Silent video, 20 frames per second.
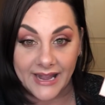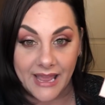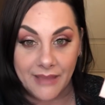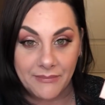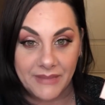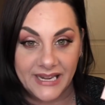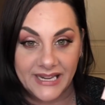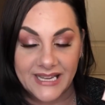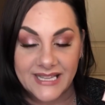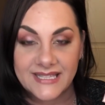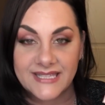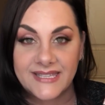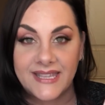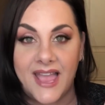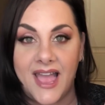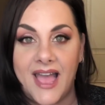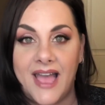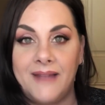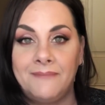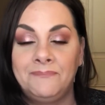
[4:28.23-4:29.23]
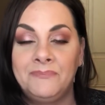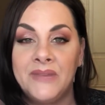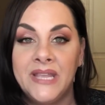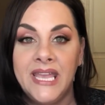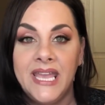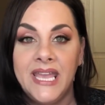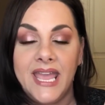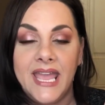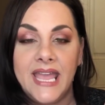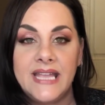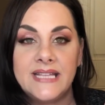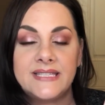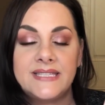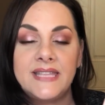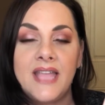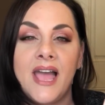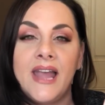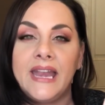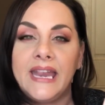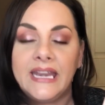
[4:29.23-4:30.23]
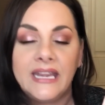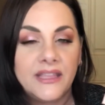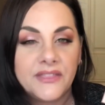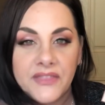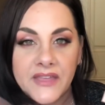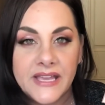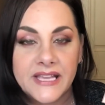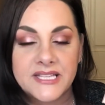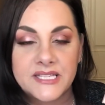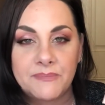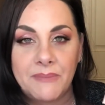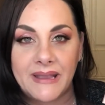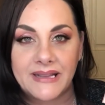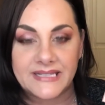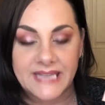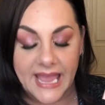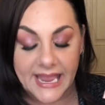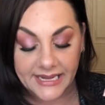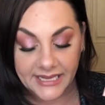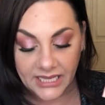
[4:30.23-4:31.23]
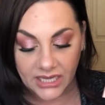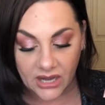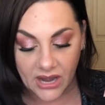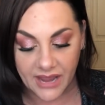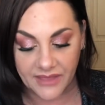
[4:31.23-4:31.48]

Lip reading: I mean, it's not anything spectacular.